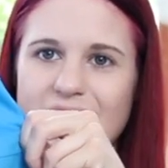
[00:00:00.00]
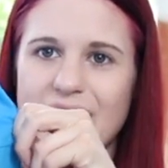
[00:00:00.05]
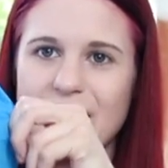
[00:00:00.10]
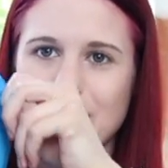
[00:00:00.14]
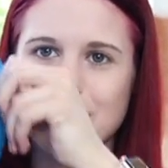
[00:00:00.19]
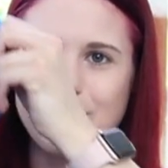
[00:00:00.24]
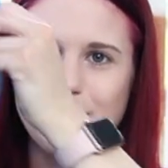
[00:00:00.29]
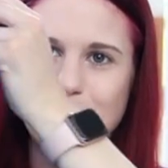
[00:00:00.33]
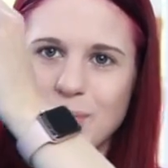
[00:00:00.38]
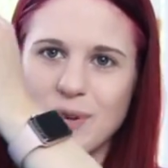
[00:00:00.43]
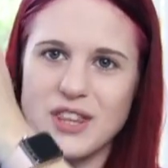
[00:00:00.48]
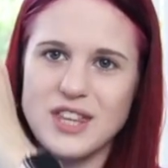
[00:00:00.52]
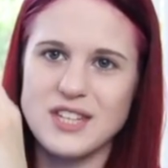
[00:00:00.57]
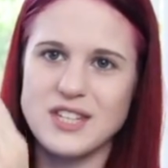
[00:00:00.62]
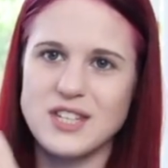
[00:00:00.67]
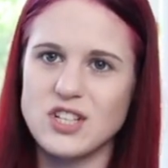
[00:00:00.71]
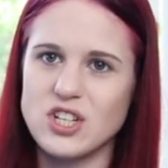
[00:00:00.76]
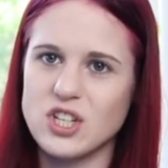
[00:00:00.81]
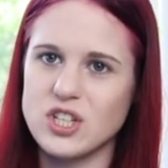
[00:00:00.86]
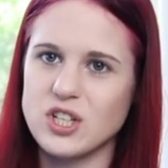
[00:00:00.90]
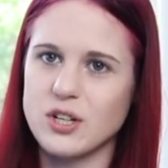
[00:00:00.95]
Um, but this
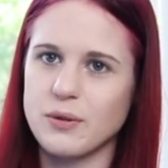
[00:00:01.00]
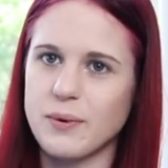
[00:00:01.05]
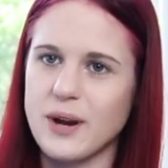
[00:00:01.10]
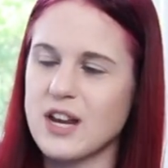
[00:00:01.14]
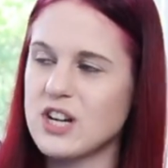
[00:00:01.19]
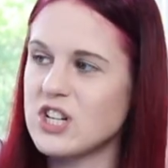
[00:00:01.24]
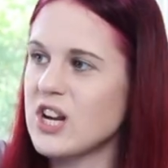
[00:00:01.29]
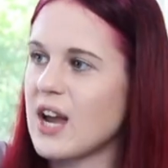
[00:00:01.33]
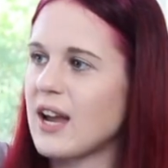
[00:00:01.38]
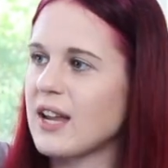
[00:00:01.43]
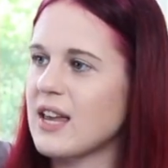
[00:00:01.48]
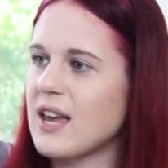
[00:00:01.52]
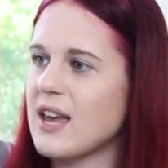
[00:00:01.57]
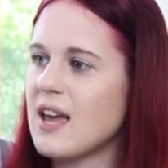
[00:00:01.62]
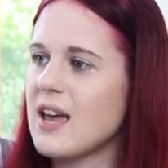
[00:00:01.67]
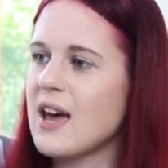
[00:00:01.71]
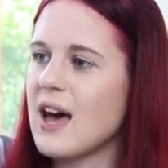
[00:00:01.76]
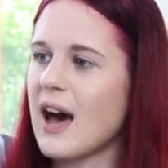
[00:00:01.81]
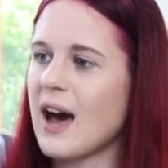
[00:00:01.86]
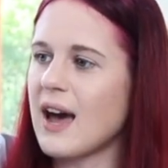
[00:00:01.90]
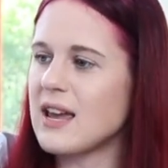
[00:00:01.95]
is just a rain jacket.
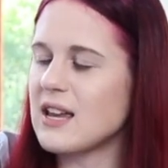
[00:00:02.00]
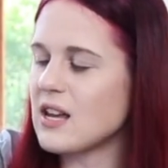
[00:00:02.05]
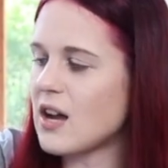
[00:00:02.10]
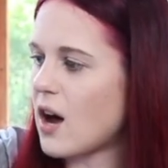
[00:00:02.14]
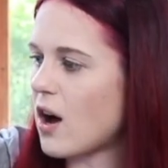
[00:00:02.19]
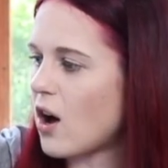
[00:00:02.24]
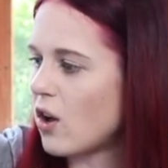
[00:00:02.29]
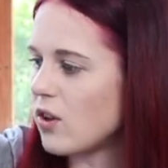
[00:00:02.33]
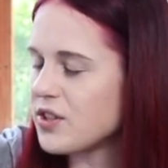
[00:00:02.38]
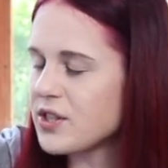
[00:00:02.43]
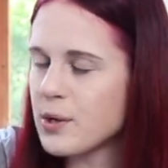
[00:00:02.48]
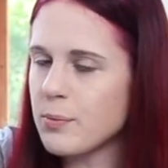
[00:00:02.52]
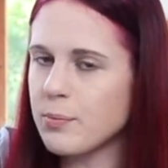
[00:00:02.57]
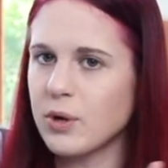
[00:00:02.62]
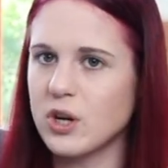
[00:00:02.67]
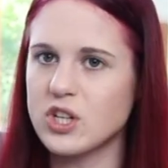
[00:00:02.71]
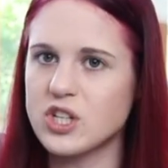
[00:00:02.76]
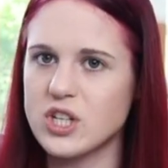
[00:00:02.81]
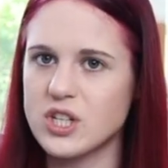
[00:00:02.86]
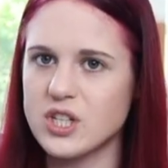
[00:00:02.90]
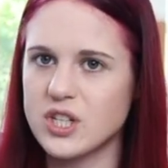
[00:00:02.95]
I also
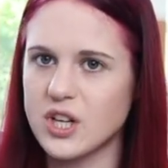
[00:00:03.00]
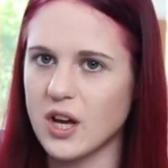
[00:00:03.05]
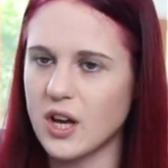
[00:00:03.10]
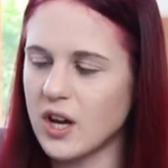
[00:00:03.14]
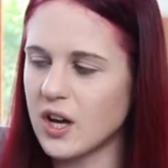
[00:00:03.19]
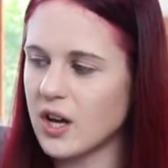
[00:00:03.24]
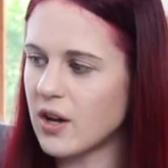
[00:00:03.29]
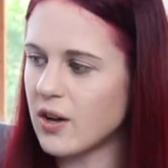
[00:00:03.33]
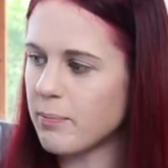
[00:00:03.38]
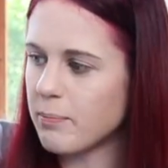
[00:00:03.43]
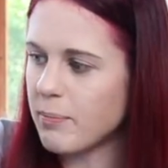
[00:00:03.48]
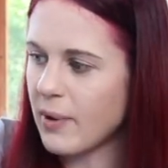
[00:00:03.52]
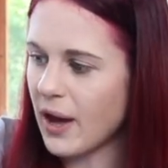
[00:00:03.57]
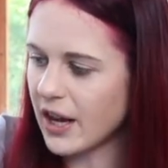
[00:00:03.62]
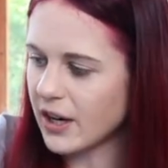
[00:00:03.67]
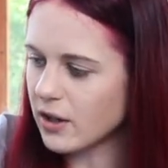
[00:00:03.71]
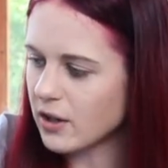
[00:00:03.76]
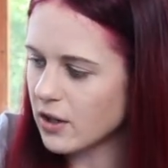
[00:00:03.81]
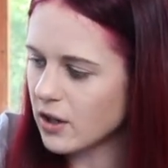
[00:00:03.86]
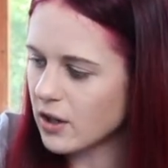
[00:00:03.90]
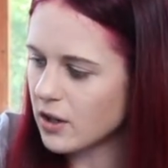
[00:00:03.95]
purchased a
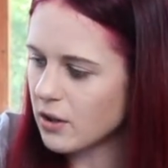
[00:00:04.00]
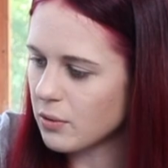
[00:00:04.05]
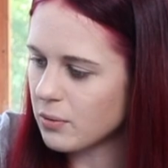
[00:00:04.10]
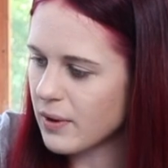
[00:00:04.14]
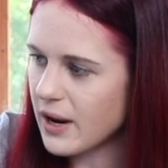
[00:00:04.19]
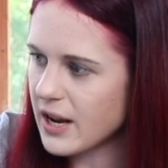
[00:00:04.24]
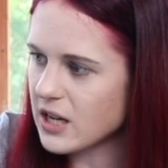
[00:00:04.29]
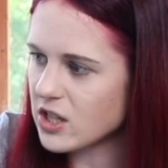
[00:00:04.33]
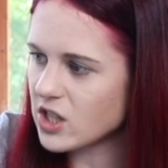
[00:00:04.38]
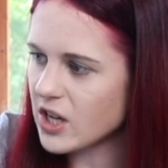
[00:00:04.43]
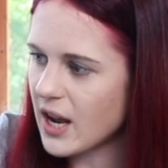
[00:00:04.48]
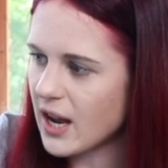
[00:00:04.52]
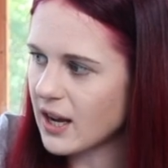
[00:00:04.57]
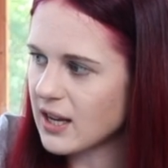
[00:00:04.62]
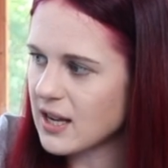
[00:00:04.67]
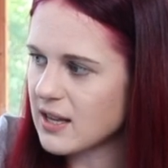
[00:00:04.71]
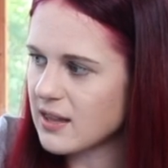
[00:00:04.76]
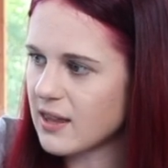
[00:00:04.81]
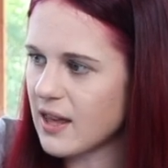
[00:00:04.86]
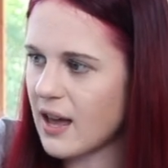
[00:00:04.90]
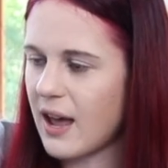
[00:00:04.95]
better rain
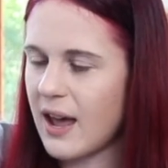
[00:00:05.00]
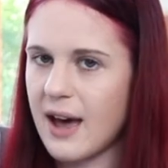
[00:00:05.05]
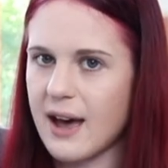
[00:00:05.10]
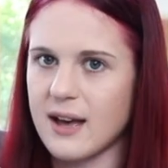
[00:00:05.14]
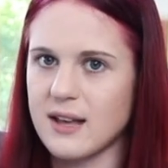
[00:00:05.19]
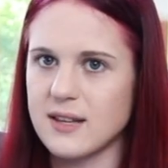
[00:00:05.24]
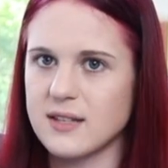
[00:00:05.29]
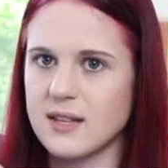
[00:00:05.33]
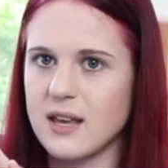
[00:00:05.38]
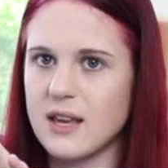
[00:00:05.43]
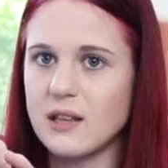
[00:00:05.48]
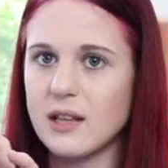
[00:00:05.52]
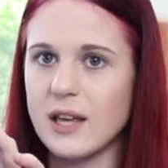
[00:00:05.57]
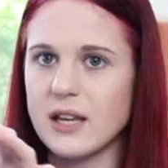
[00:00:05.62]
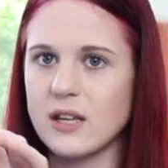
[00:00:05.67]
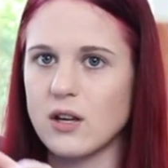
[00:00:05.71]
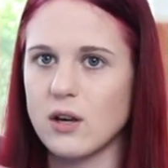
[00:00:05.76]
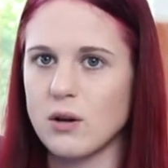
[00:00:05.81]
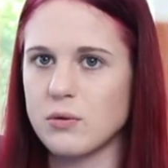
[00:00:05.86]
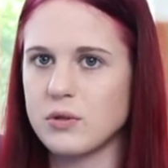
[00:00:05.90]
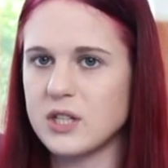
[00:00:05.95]
jacket that has, it like
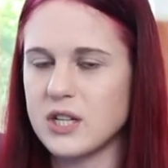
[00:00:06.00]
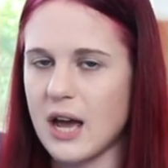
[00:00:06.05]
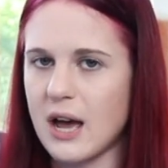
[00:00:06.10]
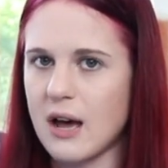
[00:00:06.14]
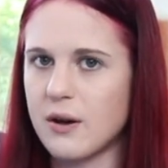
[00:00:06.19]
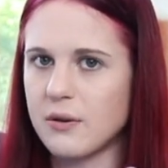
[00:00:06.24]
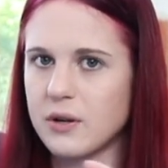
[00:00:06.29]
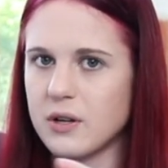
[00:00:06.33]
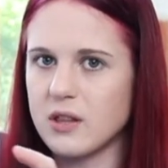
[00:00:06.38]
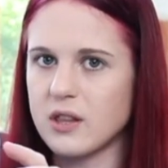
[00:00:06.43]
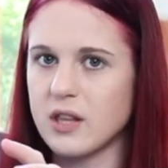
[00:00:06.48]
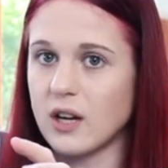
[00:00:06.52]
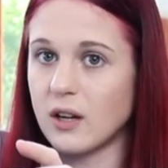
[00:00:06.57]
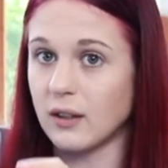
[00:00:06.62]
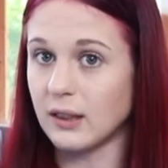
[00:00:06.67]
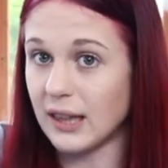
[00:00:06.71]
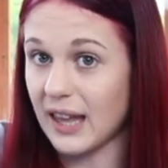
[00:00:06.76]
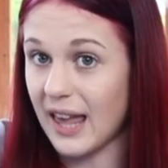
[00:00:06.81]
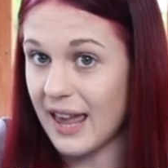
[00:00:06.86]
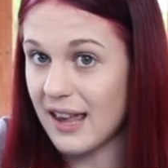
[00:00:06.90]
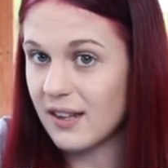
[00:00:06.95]
goes down their
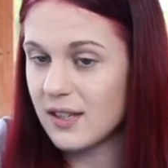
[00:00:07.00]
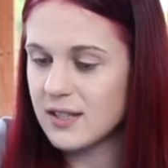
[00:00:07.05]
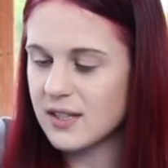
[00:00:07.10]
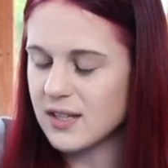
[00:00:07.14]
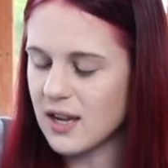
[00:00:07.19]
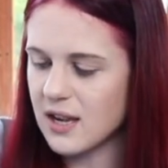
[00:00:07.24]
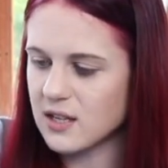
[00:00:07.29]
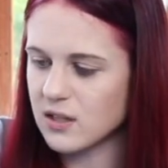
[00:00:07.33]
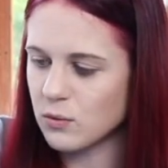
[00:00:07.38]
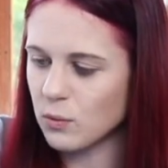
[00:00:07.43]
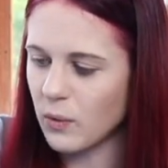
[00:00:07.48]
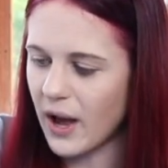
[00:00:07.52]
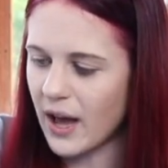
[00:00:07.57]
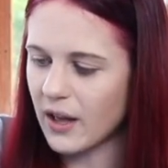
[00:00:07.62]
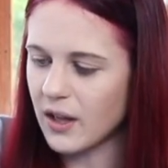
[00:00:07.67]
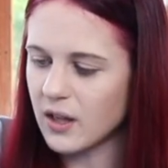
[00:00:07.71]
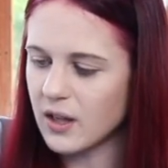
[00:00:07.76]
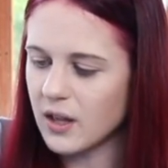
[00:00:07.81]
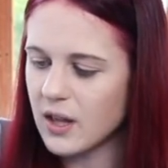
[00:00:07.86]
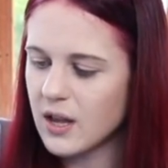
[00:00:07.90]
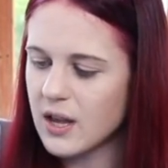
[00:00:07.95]
legs as
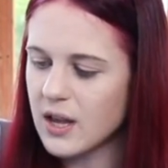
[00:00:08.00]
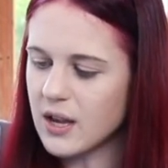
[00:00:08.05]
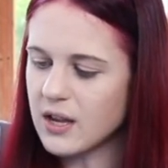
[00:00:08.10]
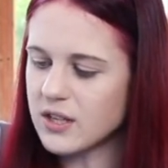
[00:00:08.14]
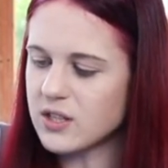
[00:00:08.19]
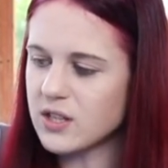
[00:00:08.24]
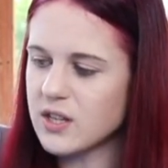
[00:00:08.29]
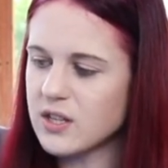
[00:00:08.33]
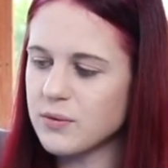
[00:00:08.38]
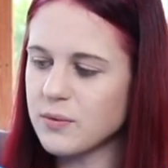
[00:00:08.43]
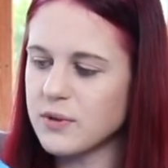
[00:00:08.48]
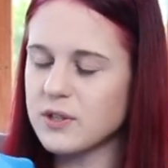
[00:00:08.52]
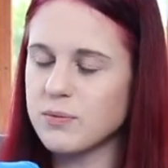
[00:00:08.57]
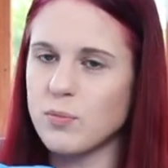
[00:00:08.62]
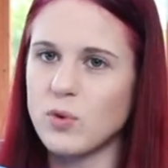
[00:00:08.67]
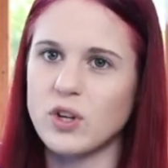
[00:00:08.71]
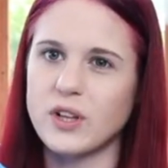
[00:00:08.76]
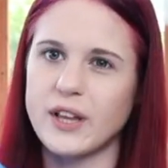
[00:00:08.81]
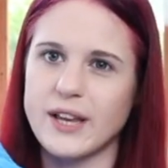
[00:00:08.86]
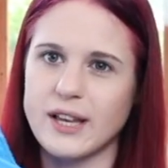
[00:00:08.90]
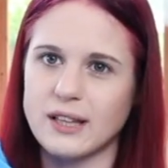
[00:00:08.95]
well. So this one's
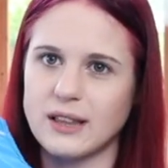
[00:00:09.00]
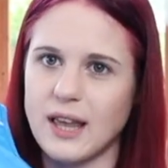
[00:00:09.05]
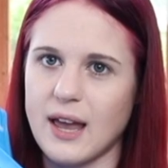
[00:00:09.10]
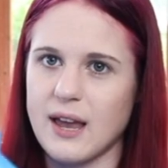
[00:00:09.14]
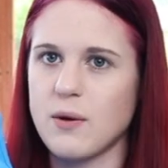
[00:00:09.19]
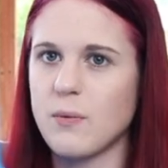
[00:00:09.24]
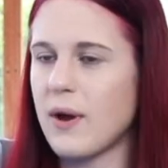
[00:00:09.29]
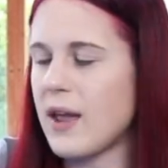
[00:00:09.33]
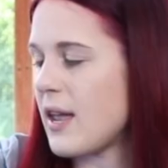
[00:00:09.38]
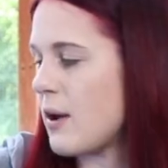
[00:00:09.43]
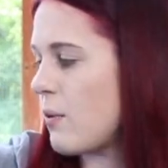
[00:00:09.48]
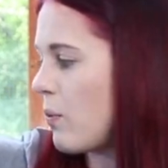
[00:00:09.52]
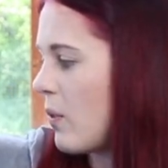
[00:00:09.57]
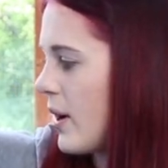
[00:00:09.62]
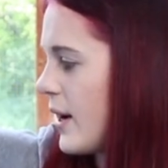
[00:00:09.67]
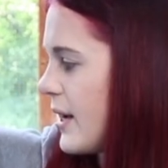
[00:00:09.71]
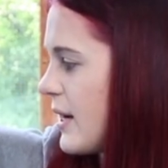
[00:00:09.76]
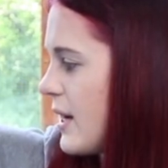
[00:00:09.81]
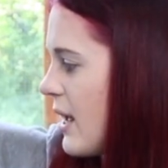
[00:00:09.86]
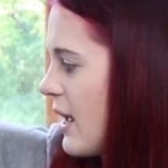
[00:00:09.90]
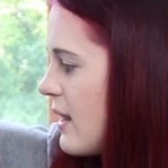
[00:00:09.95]
more like a lightweight
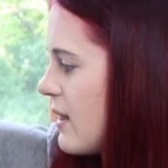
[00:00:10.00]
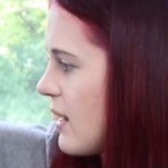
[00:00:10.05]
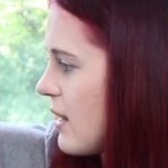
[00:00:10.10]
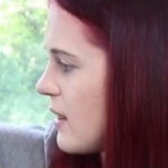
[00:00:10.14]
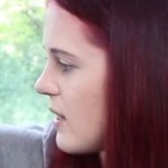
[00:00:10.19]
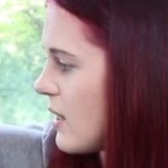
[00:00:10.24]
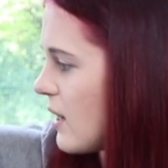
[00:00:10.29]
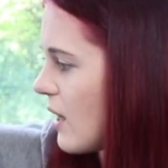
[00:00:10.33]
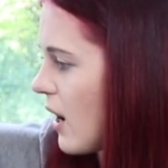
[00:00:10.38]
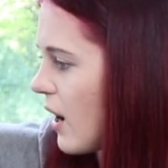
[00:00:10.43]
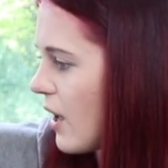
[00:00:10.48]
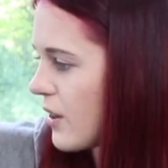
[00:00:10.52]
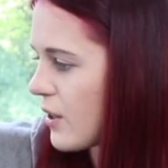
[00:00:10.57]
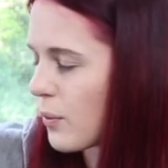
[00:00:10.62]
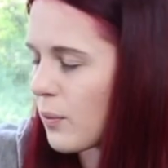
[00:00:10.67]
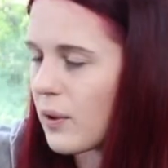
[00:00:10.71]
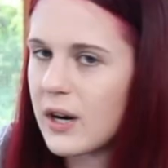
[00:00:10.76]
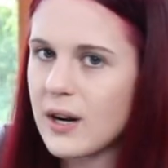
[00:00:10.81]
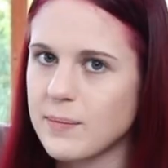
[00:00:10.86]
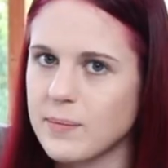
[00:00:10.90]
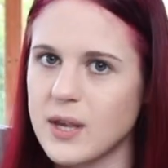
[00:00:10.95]
one and then the other
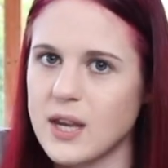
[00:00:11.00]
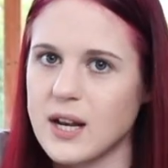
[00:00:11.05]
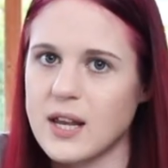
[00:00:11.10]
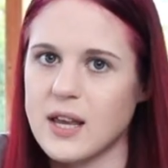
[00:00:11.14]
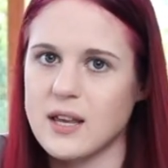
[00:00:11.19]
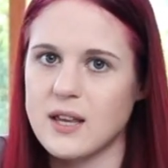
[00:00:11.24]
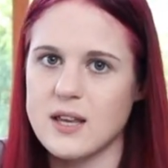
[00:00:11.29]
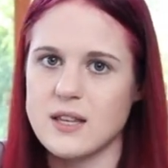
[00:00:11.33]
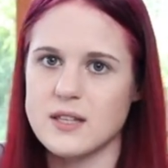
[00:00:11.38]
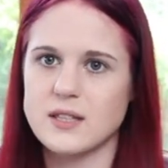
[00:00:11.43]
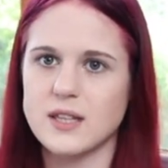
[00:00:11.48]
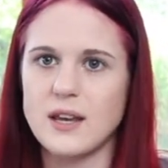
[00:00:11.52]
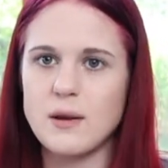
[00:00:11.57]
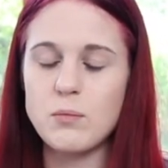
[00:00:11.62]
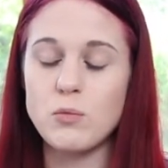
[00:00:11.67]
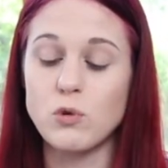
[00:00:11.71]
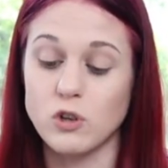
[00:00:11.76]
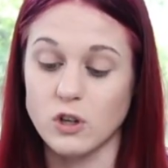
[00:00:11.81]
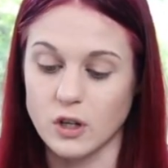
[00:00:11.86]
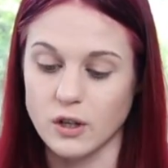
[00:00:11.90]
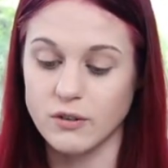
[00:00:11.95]
one I'm getting is like
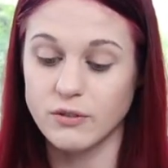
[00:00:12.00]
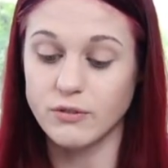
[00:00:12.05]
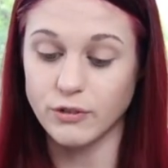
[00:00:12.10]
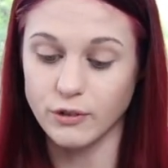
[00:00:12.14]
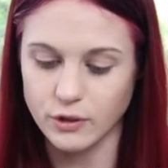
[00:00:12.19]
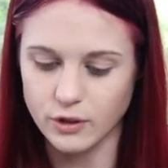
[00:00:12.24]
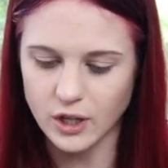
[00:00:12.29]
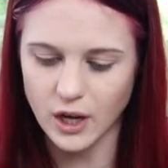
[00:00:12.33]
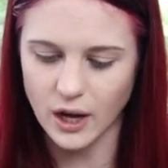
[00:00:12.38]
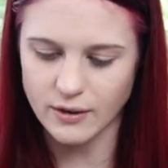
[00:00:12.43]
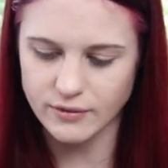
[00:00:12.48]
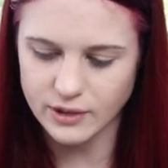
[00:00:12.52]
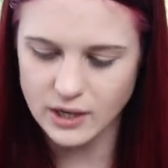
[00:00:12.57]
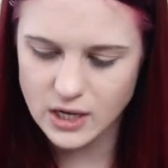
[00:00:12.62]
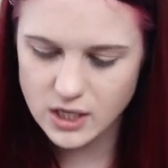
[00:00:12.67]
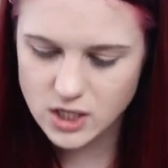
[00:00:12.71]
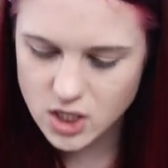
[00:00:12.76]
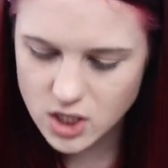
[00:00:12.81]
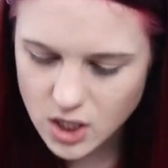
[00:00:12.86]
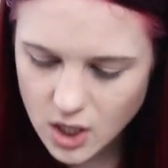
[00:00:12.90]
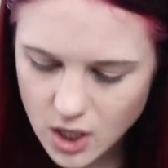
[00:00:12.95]
more full coverage.